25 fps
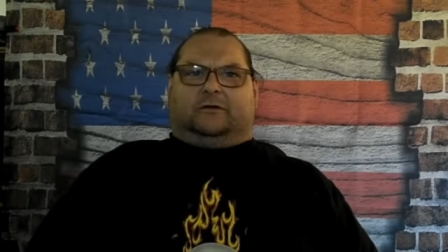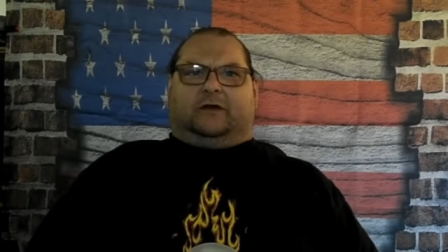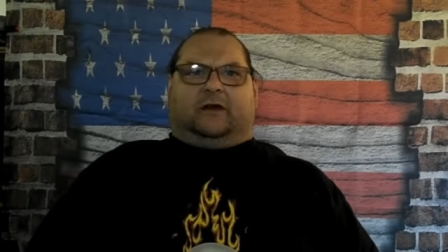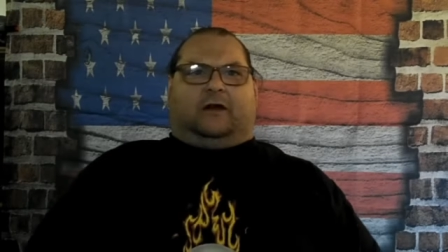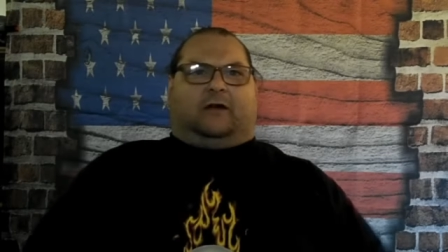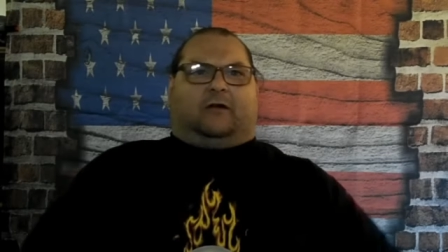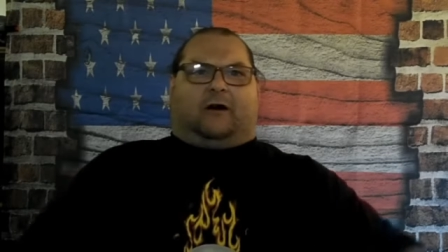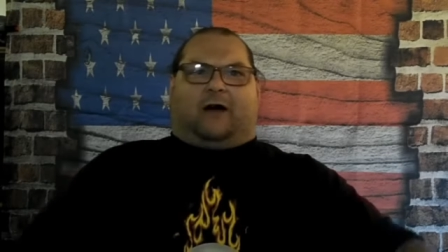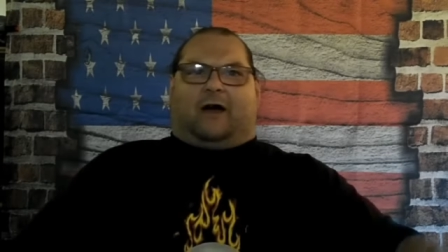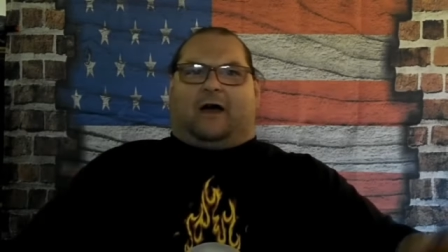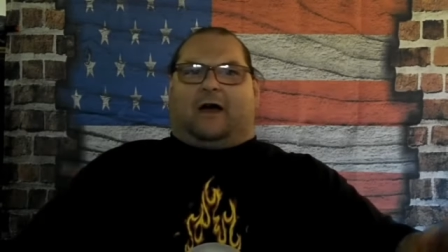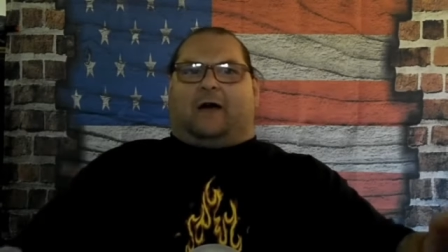You
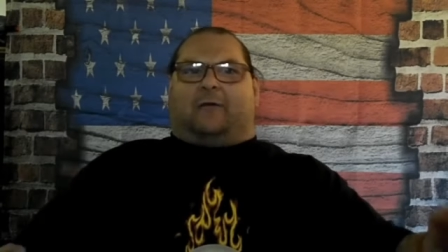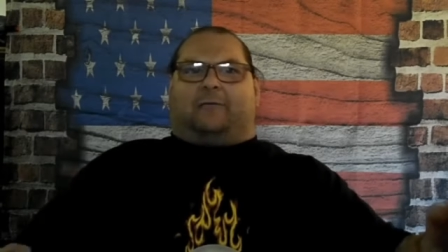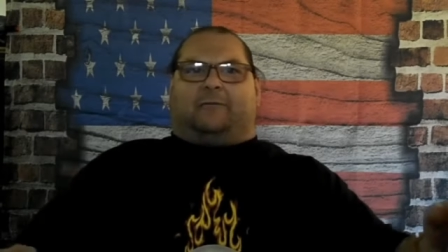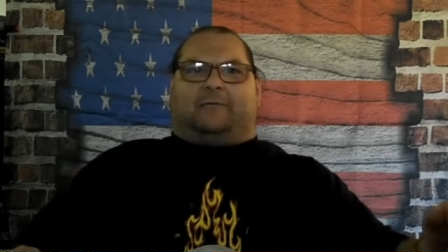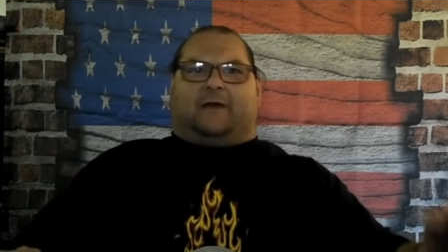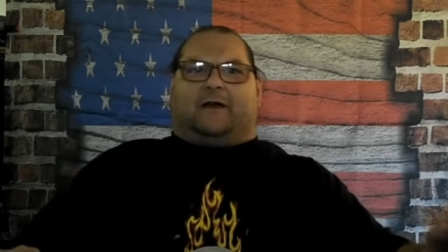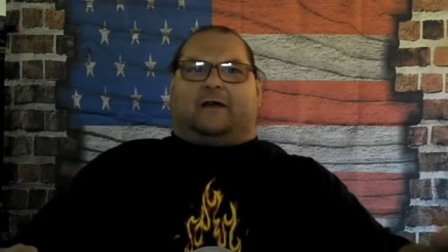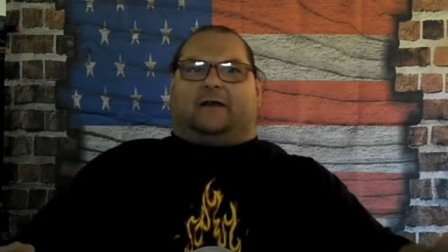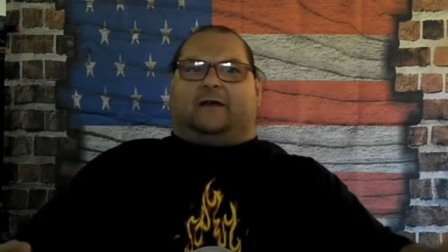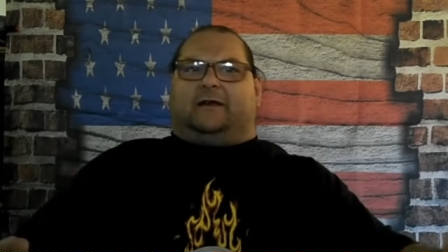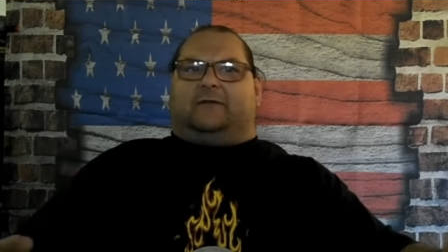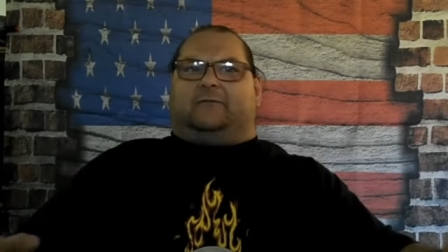know, I'm
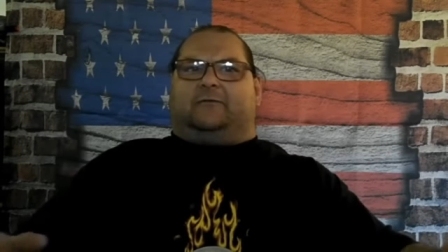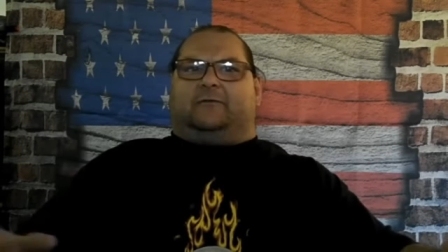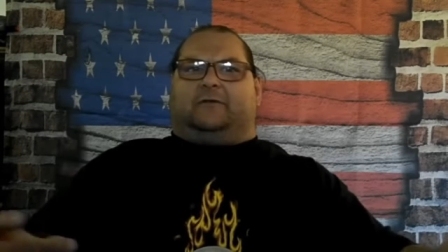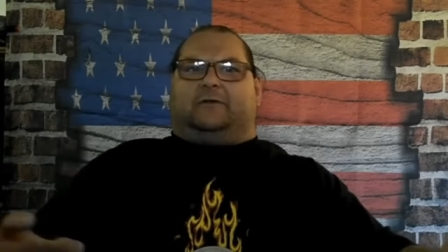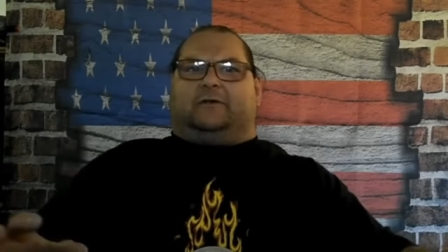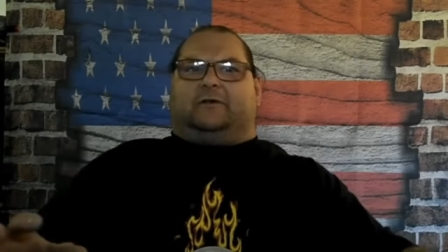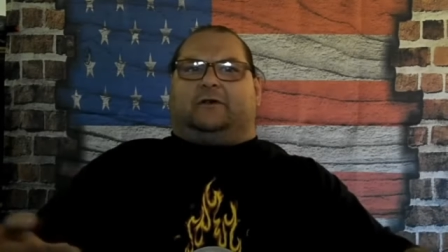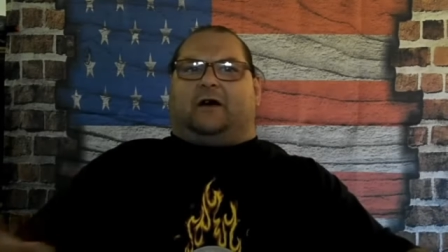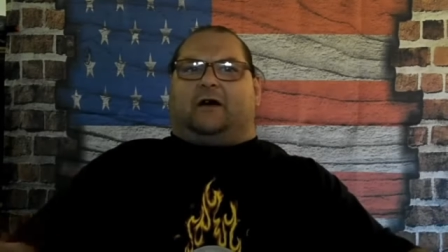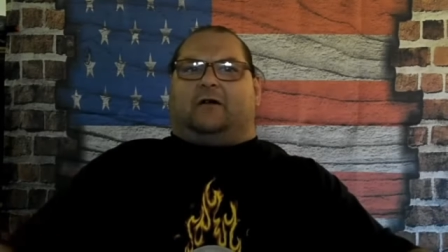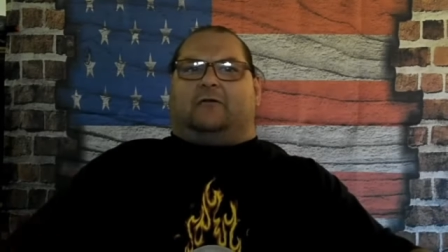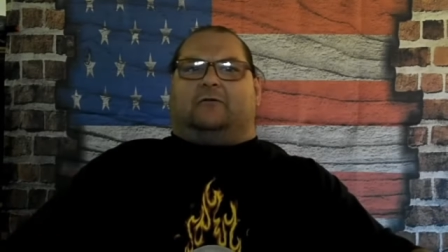not even
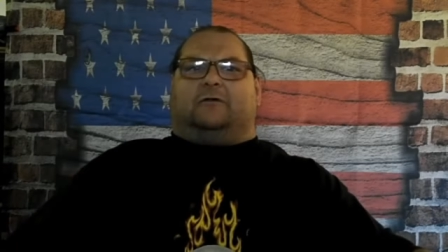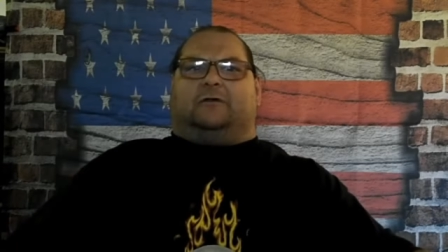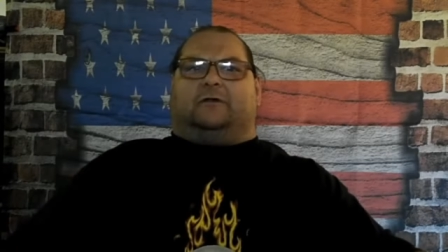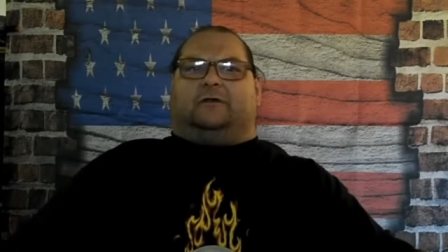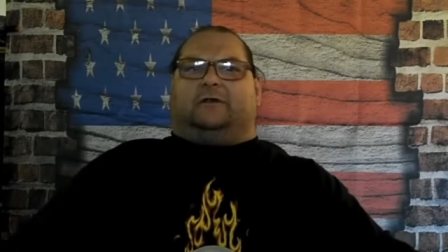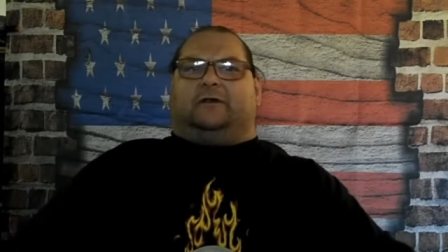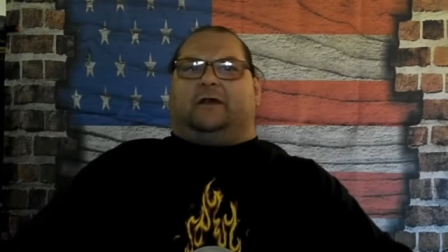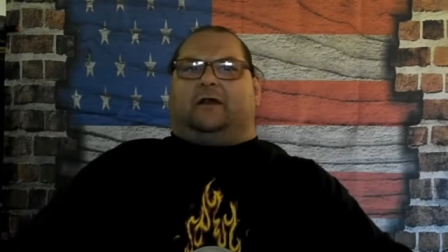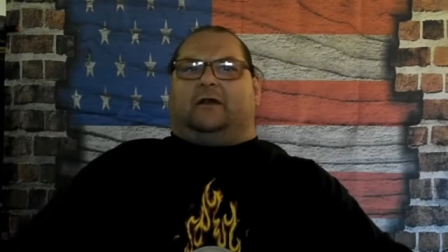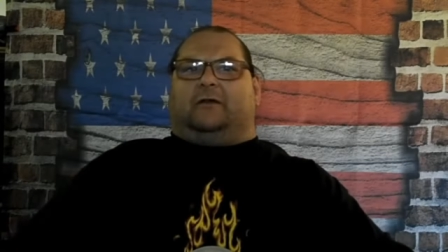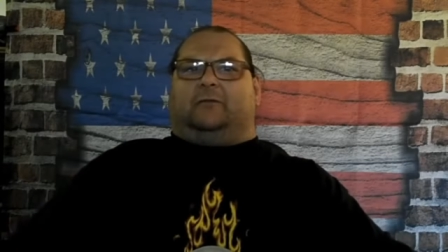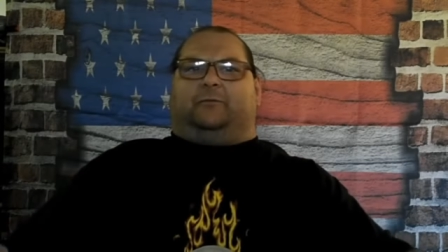going,
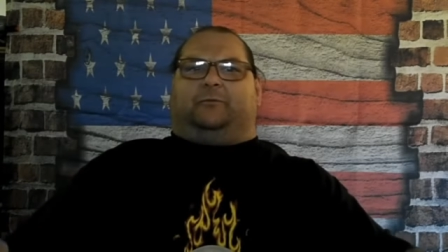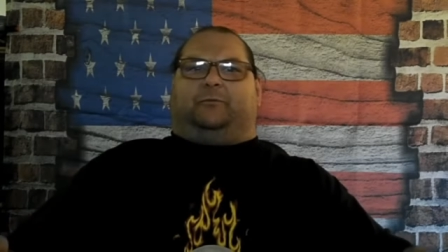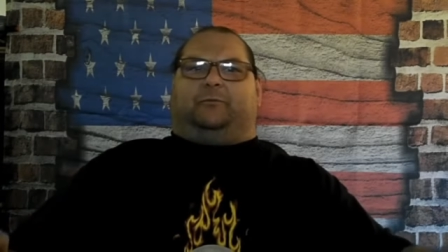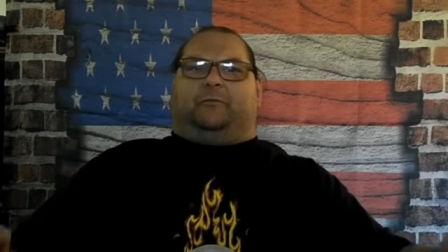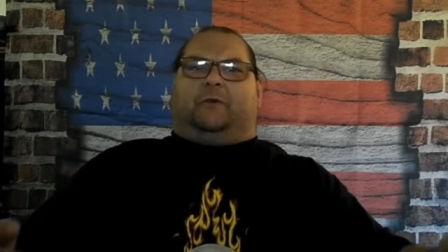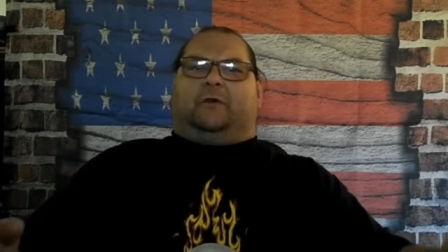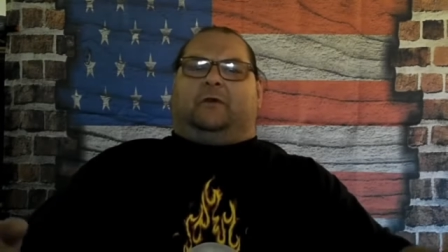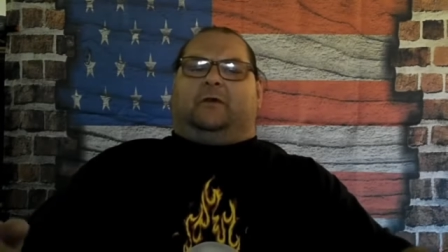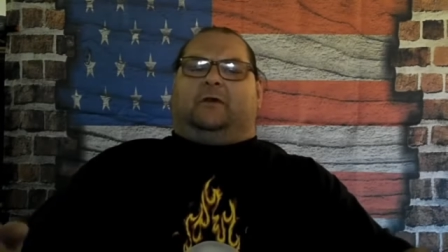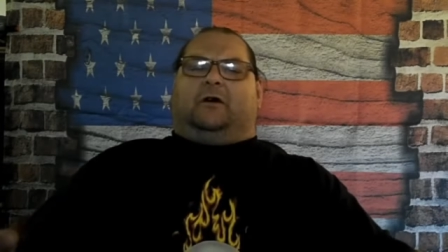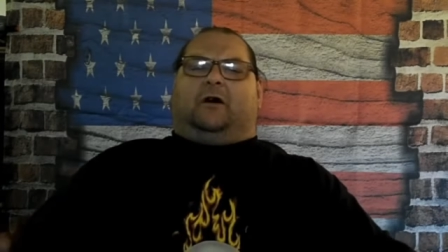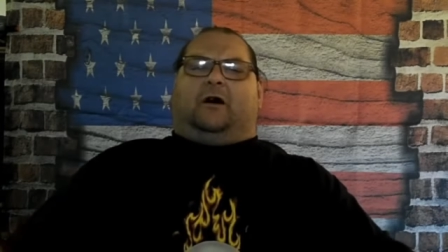
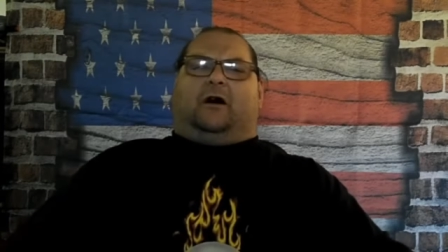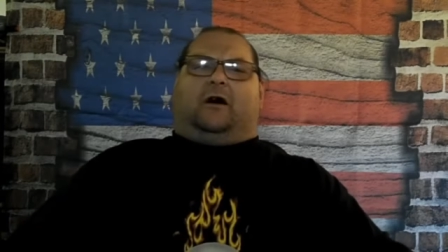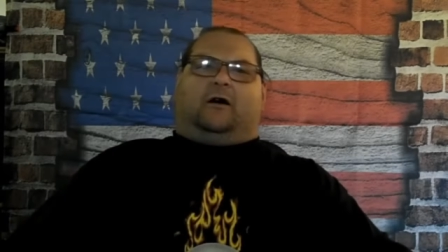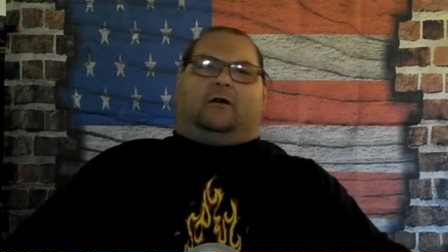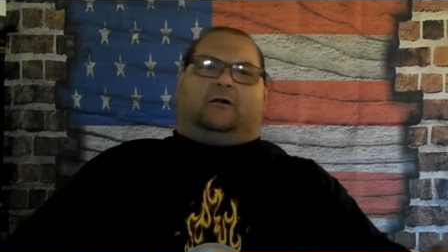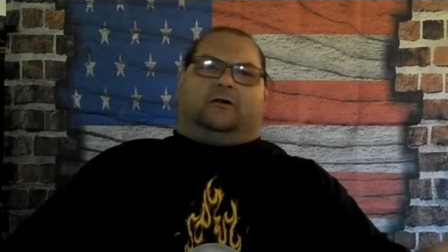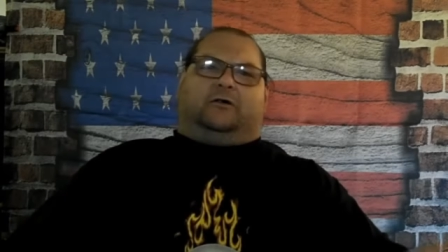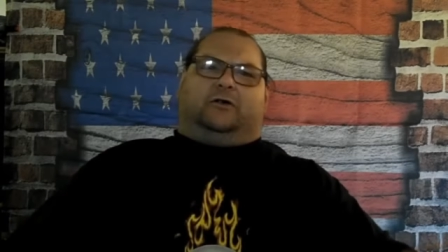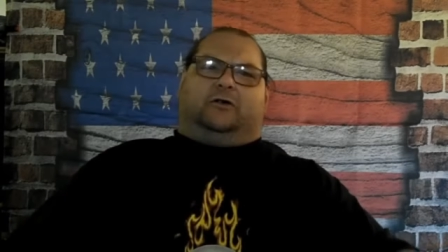oh,